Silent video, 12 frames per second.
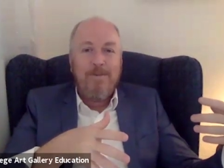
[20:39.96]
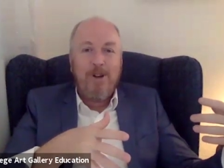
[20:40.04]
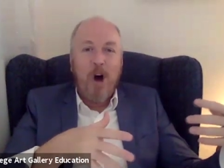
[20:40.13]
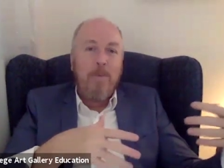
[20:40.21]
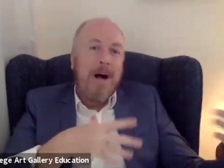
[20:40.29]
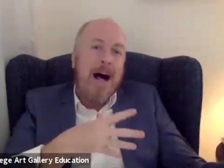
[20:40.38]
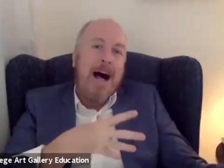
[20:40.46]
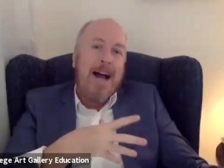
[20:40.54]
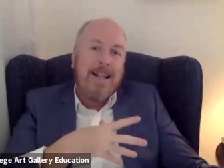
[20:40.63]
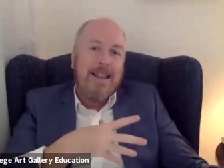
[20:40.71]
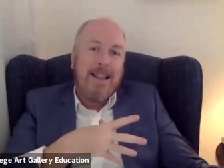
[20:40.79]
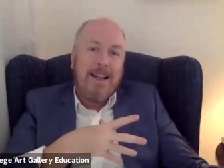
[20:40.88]
go
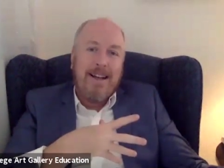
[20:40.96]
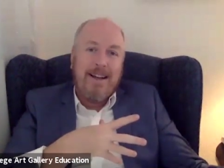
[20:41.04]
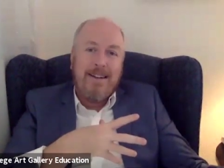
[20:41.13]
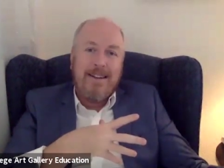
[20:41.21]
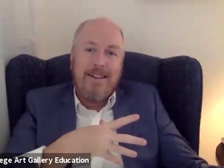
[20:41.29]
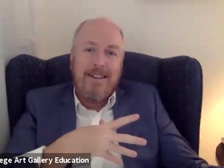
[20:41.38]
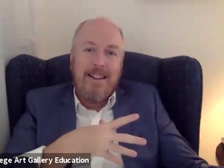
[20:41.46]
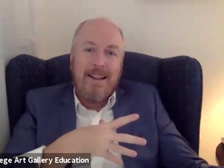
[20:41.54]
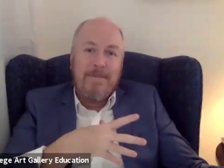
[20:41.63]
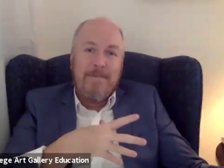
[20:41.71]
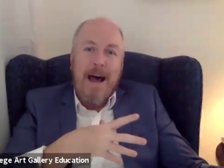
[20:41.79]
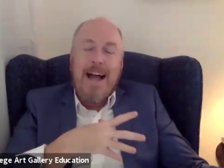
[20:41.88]
behind the
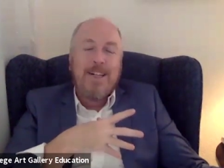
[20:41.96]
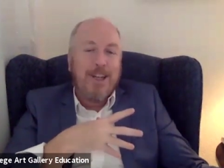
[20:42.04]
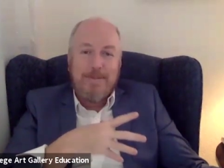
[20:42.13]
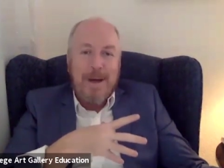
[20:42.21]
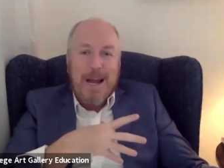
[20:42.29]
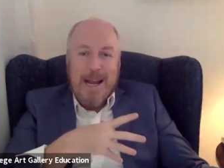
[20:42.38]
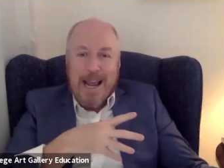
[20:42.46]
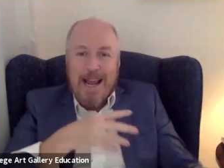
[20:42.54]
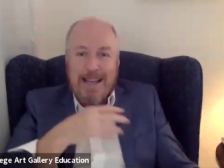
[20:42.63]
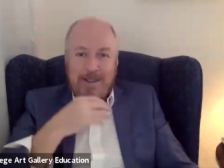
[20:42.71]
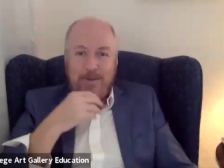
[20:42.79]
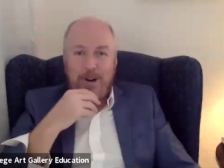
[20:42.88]
the magic making
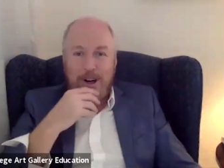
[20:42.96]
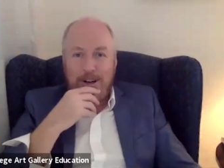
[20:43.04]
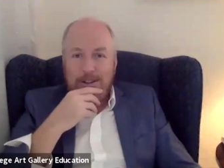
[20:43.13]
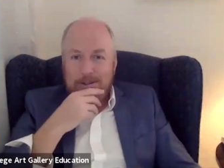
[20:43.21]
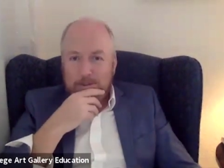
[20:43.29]
as it were